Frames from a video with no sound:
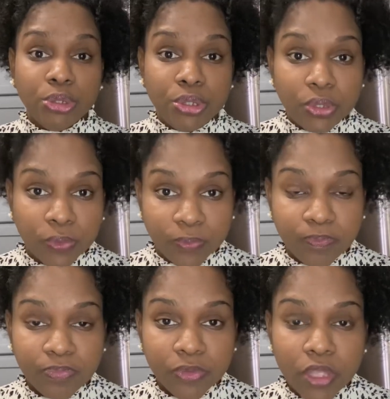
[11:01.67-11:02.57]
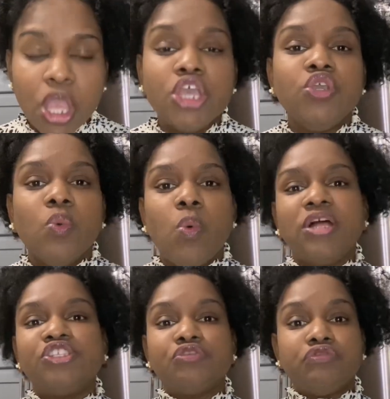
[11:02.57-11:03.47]
you. You
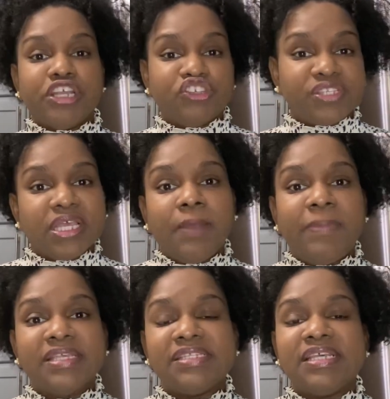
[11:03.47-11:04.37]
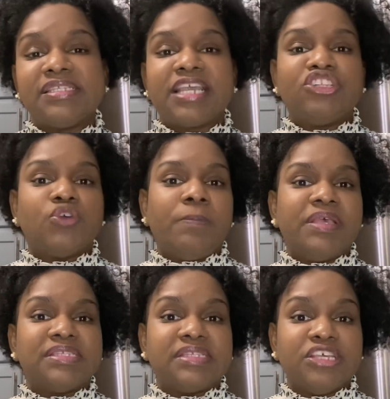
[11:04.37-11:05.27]
want to register your business, get your
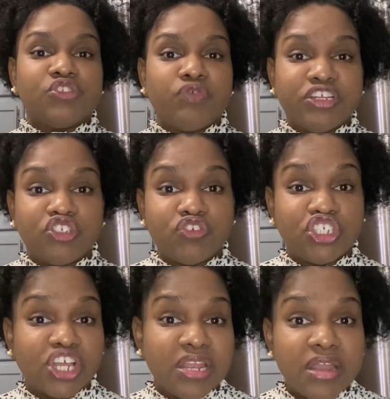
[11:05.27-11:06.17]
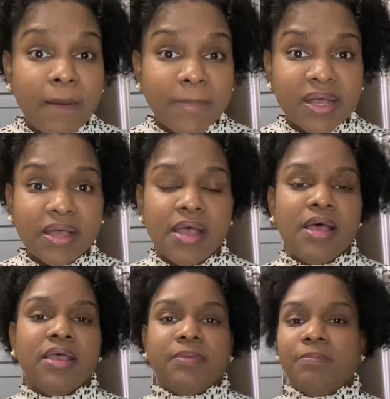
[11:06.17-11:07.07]
business registration number,
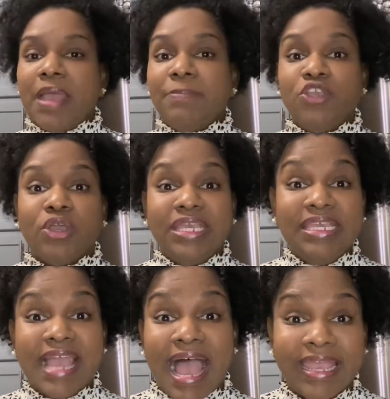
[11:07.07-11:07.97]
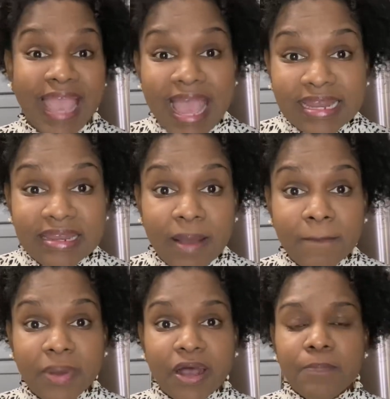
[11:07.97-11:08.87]
might be your EIN
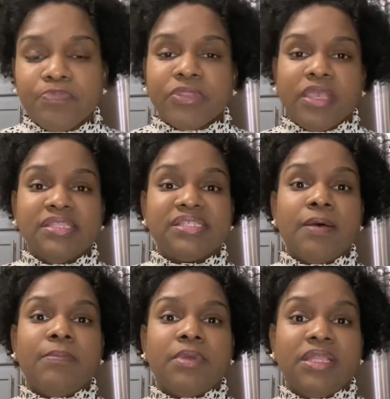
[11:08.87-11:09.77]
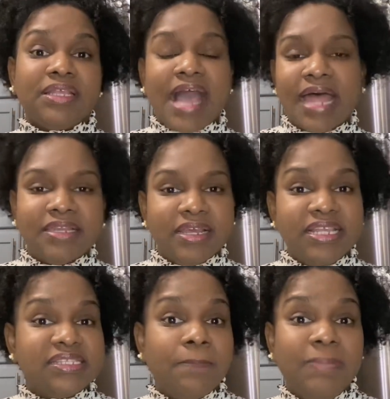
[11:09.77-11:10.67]
number. In Canada,
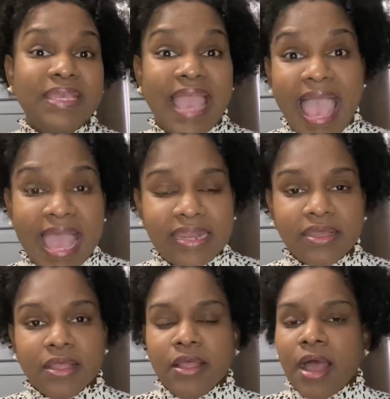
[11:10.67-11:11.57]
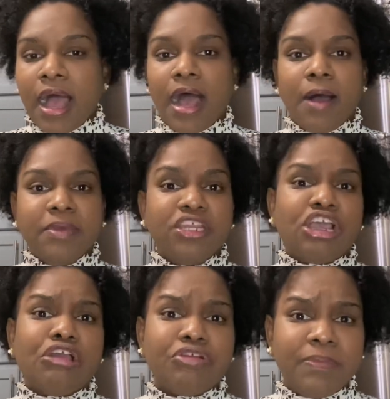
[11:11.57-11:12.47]
it's a BN. In the
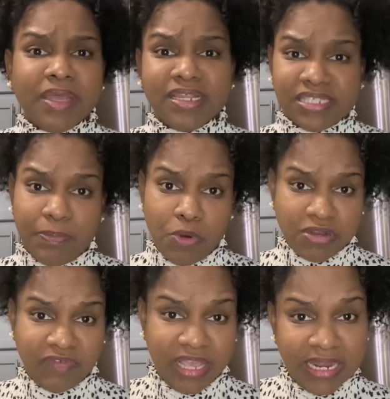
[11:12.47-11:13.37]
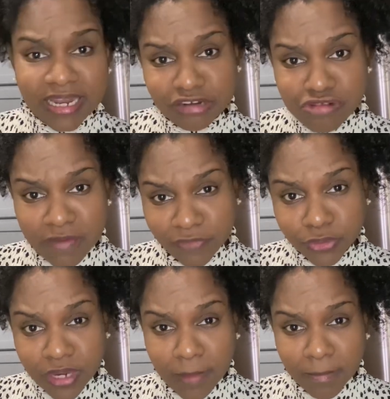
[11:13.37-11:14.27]
Caribbean, it's a Board of Inland Revenue
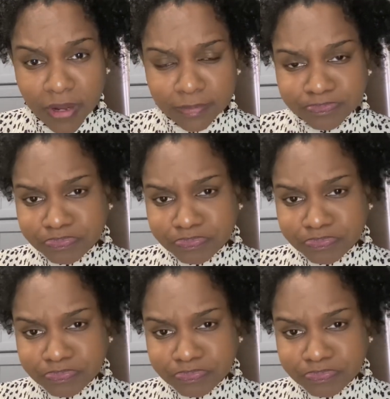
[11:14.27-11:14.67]
number.